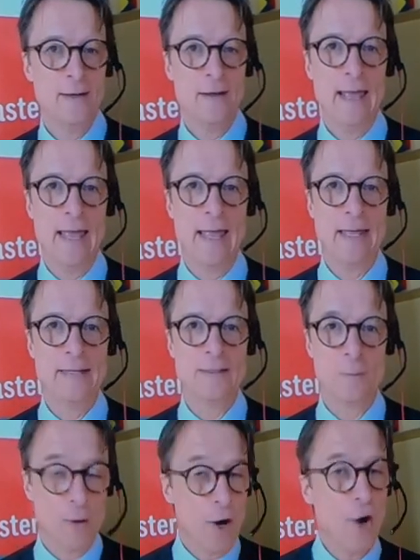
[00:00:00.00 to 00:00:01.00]
and
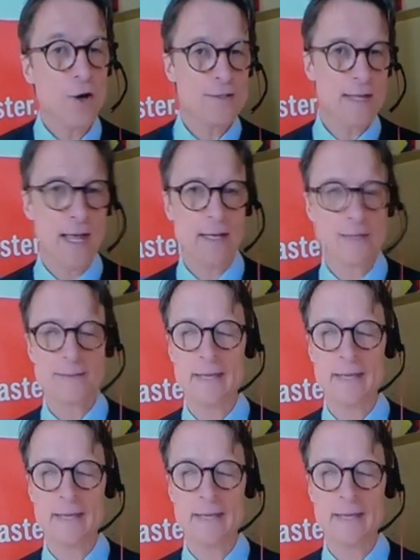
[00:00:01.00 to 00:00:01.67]
what are snacks.